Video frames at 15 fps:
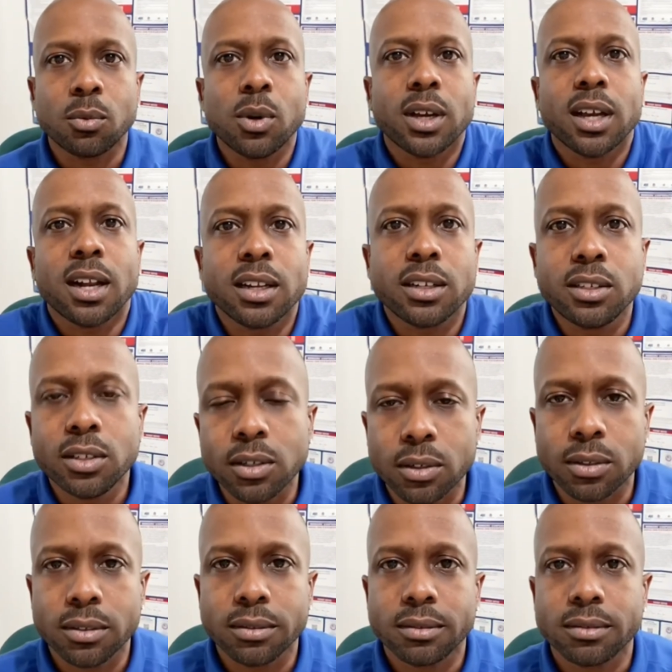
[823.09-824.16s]
What can I
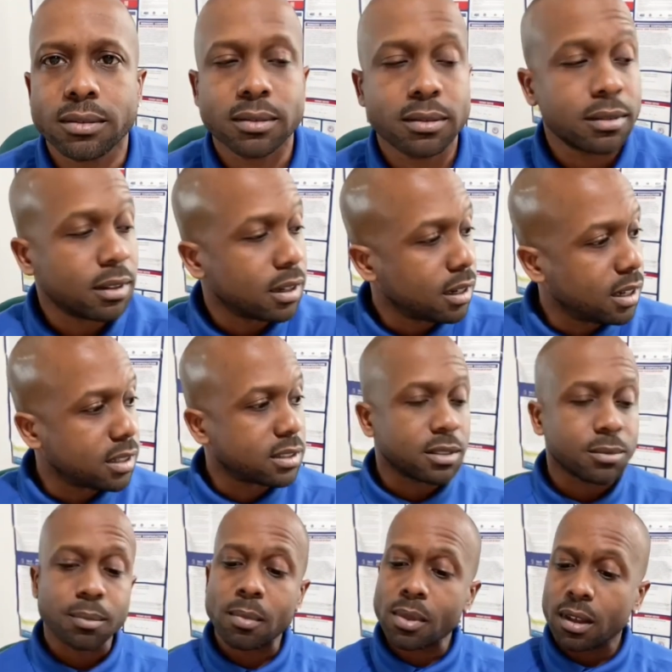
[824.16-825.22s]
do? Listen,